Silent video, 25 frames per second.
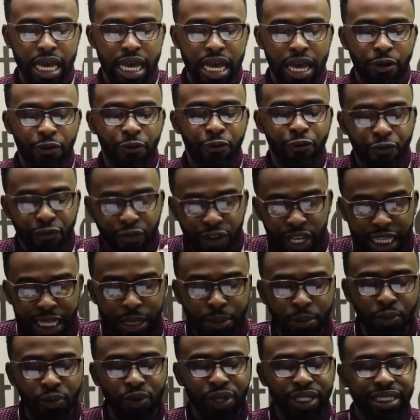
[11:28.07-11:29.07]

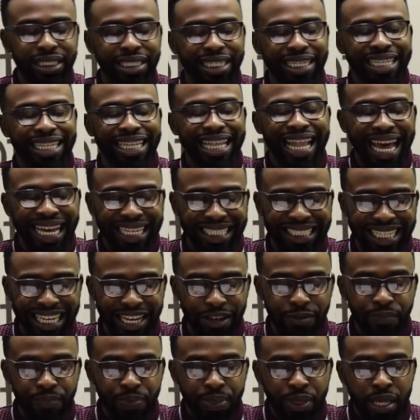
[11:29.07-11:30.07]
Philip was
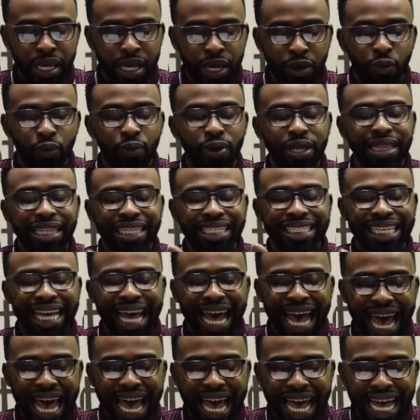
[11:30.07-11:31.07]
selected with the
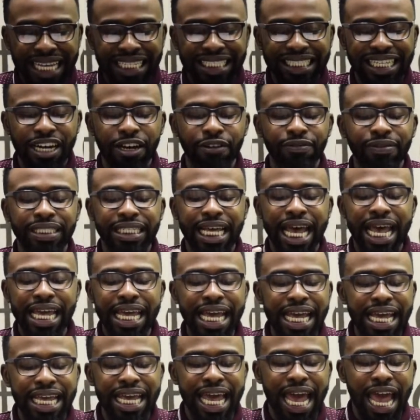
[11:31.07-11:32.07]
task of
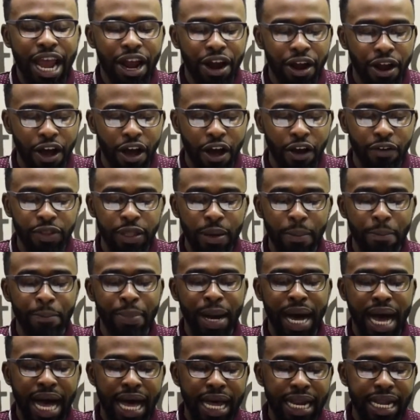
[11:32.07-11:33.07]
taking care of the
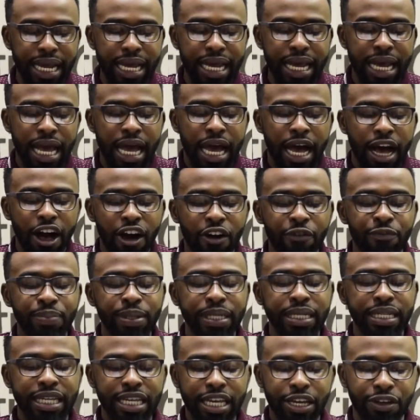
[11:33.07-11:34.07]
body of
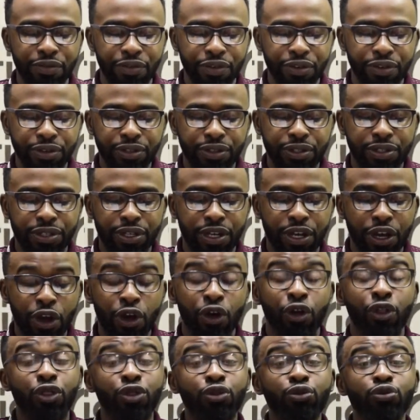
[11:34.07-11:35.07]
believers
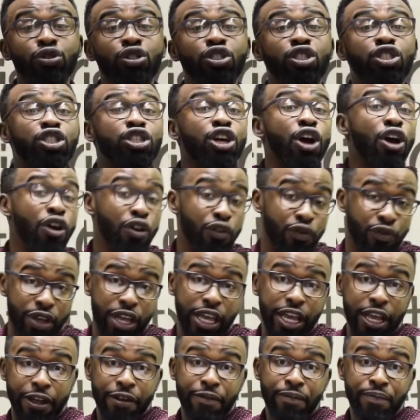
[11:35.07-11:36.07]
through
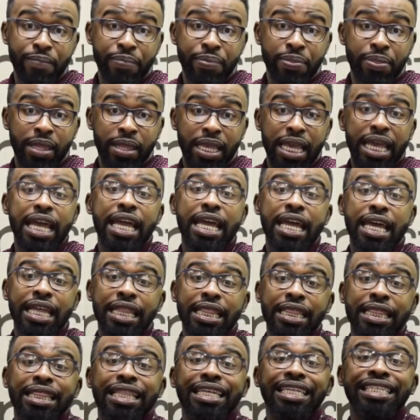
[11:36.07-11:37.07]
serving
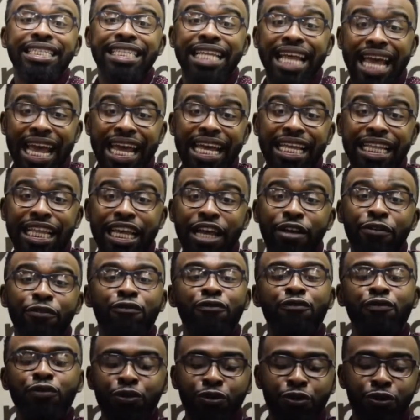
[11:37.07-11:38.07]
in the daily
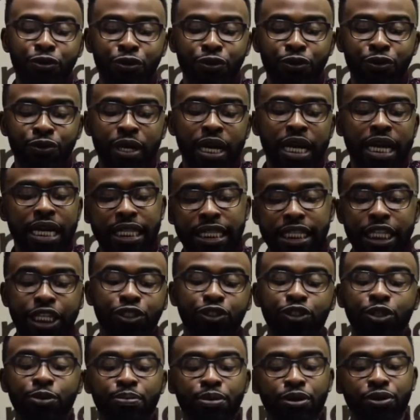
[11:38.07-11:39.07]
food
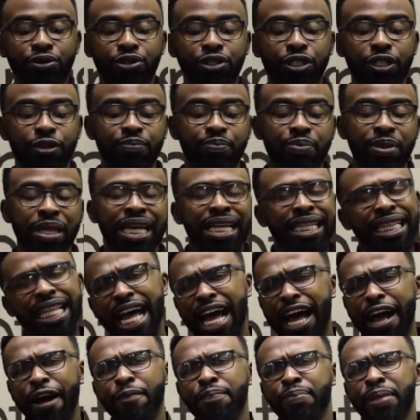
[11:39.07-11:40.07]
distribution.
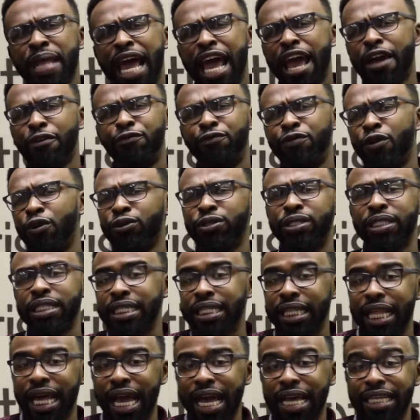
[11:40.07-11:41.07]
Now, at first
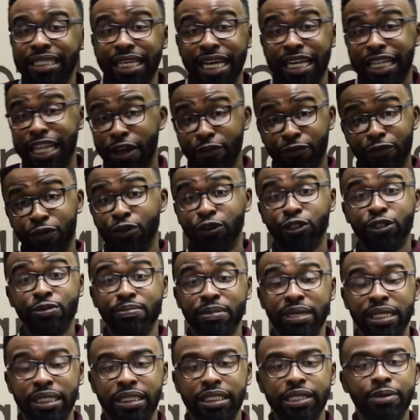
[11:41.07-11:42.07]
glance and at first
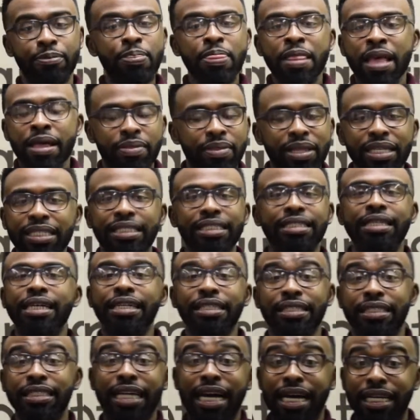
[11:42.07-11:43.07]
mention, this
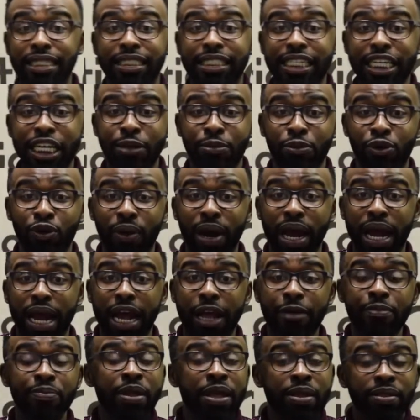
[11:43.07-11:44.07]
does not seem
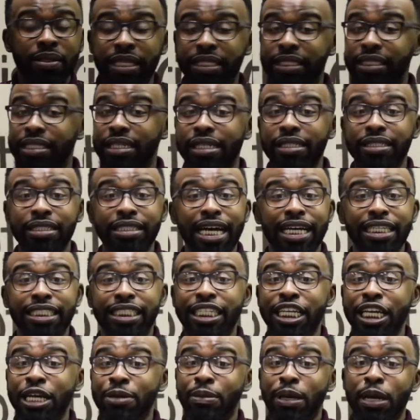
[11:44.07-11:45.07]
grand. This does not
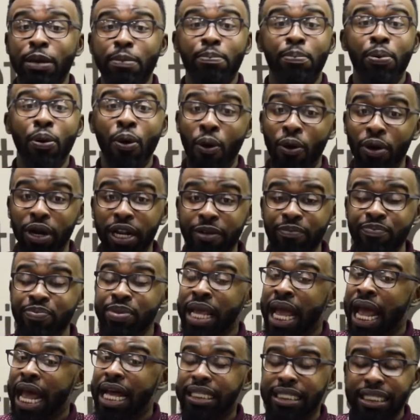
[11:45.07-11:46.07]
seem important.
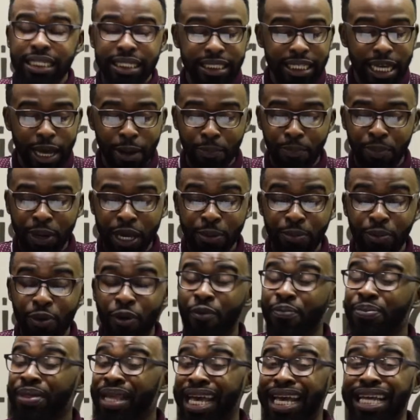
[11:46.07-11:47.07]
And to some
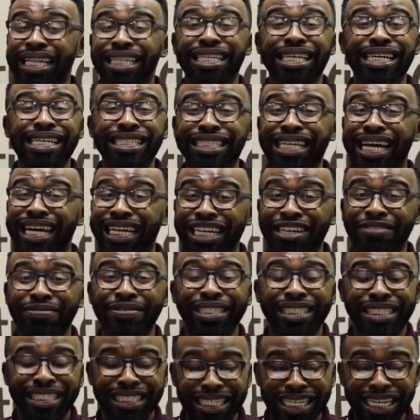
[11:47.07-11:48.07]
people, it does not even
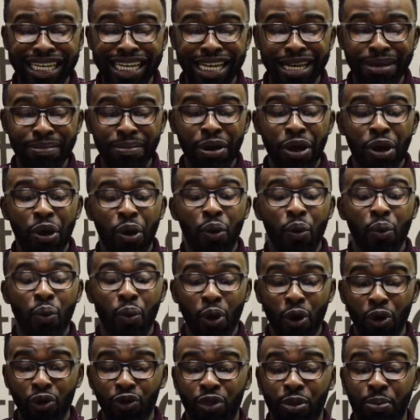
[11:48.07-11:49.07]
seem
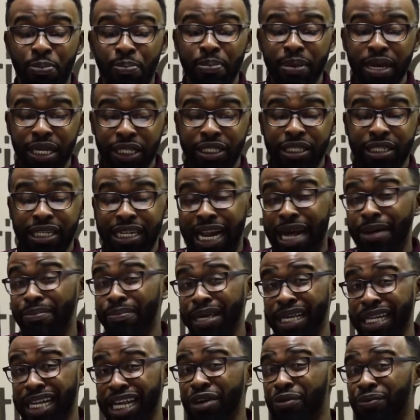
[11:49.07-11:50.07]
worth mentioning. I
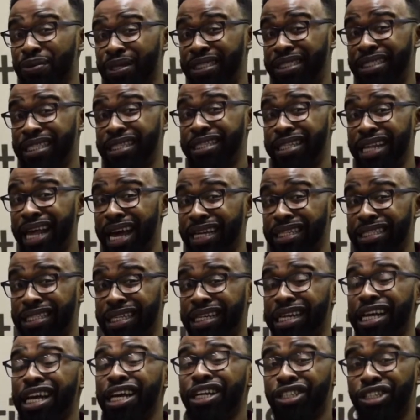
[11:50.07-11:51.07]
mean, he was
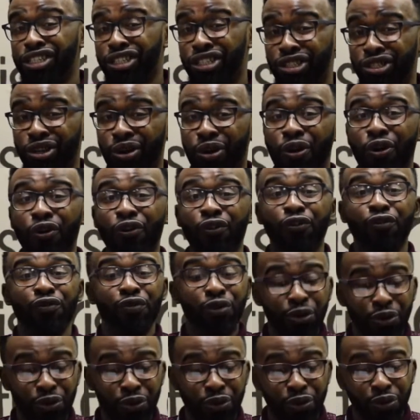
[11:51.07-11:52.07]
selected to serve
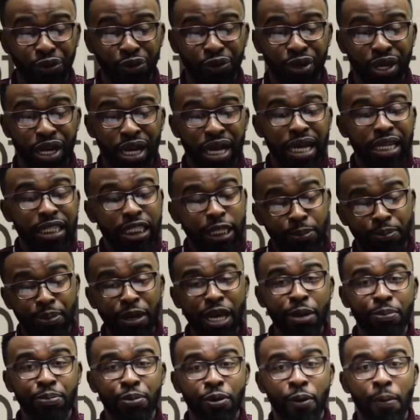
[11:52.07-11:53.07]
food to
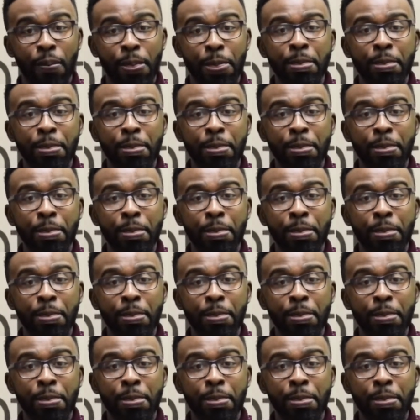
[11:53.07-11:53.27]
people.